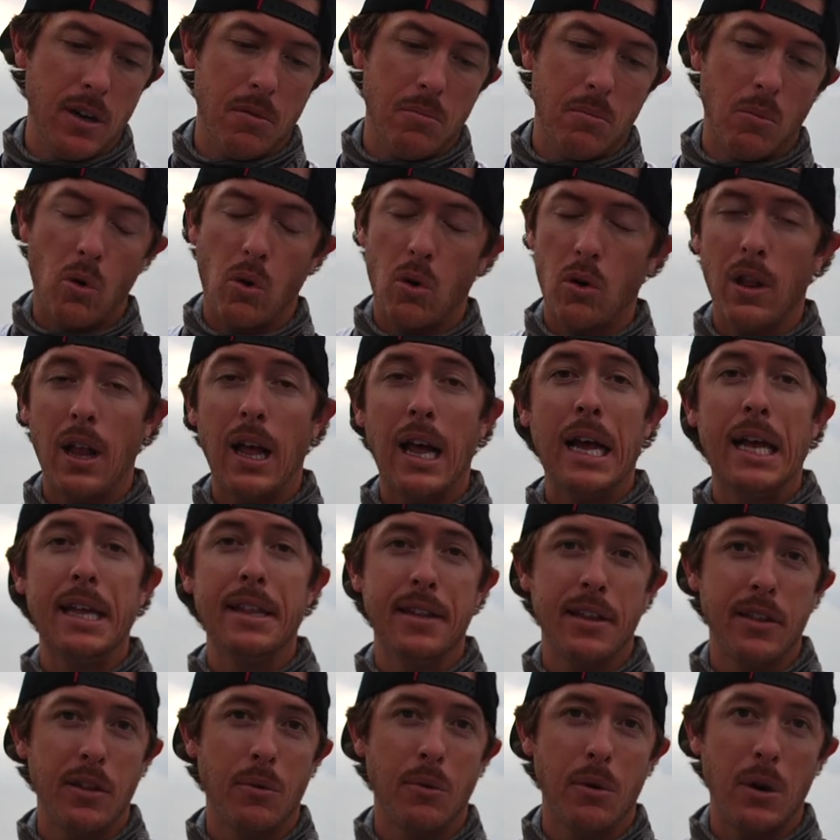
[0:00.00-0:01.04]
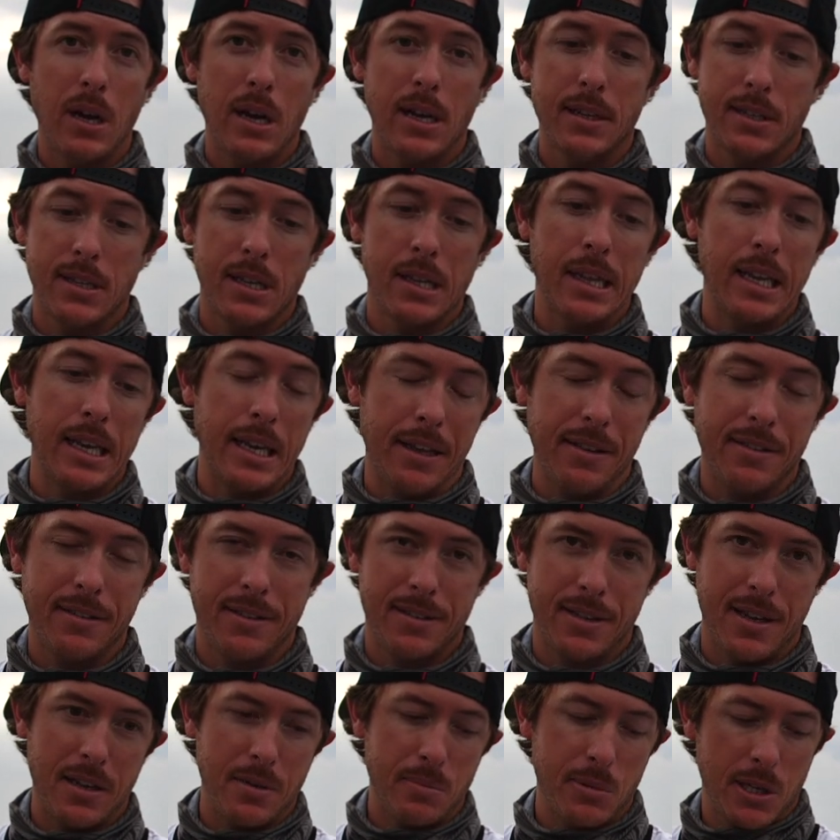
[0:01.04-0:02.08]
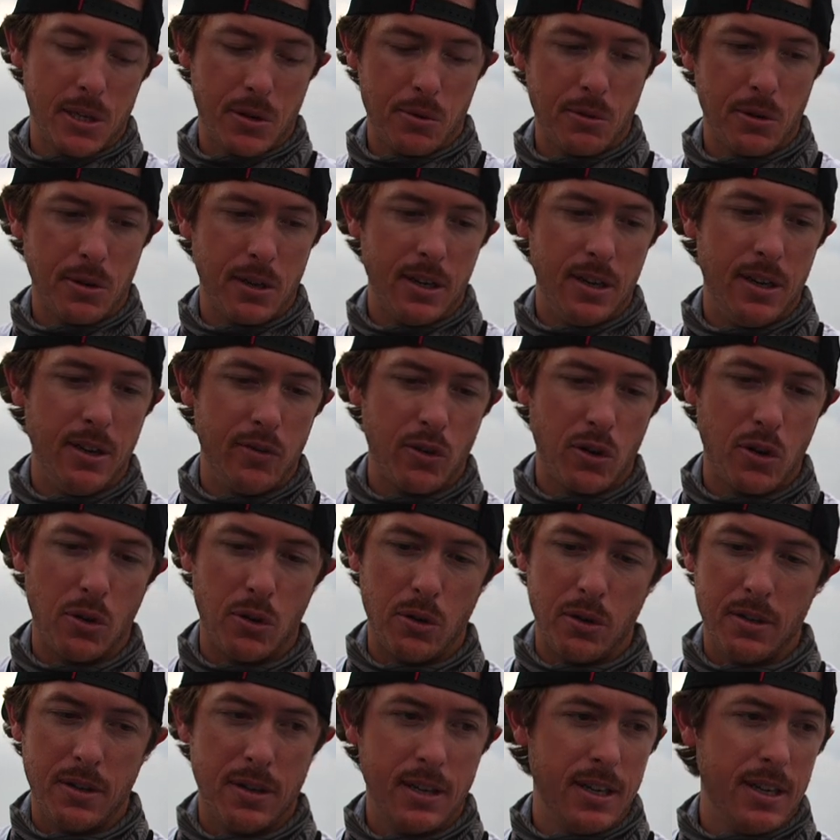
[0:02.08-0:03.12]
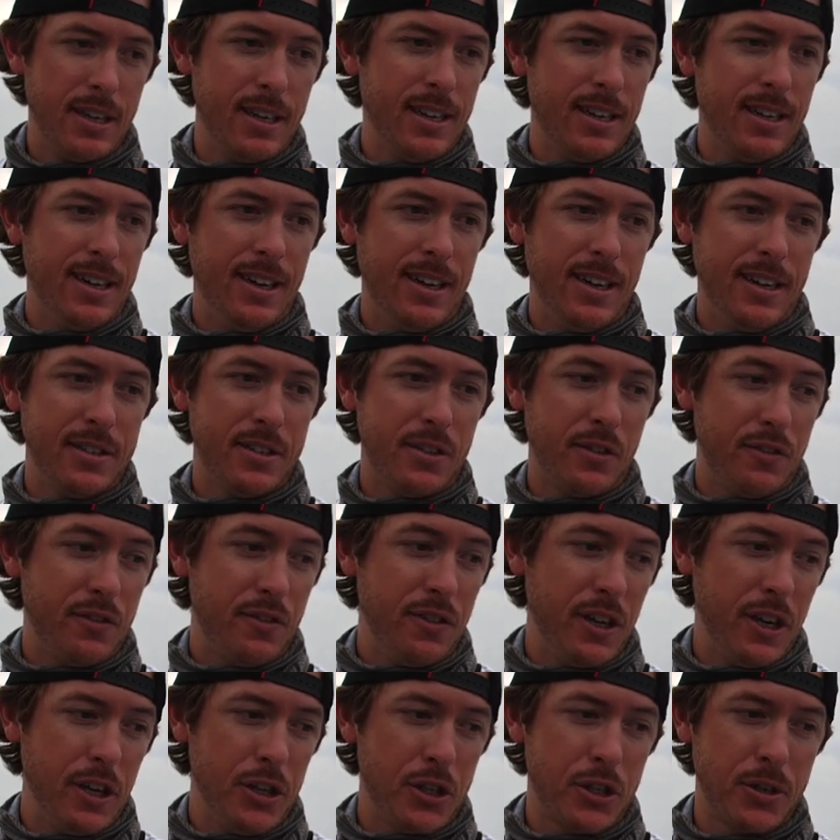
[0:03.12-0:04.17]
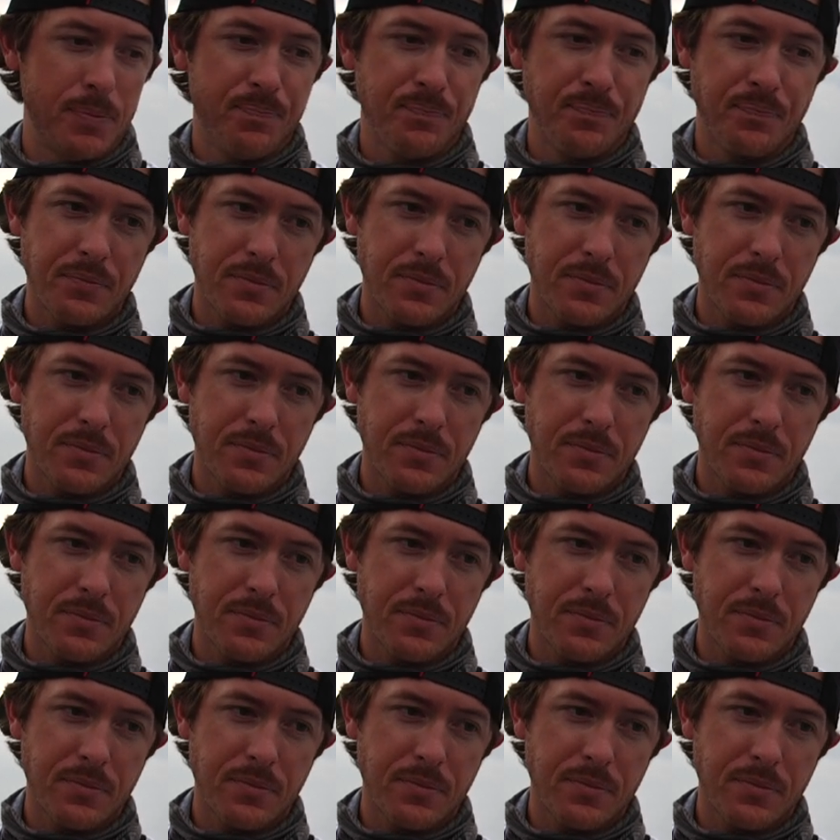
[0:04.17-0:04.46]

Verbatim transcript: more line than the rod's length because that makes it really difficult uh, to fish.